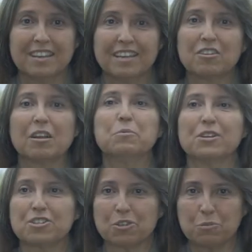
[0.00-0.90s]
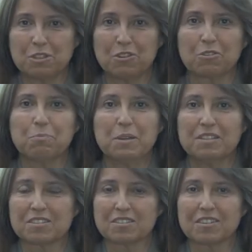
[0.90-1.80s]
in collaboration with your
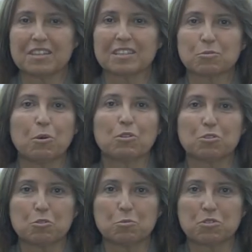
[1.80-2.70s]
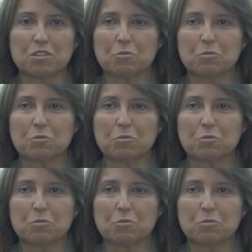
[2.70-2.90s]
peers, in small groups,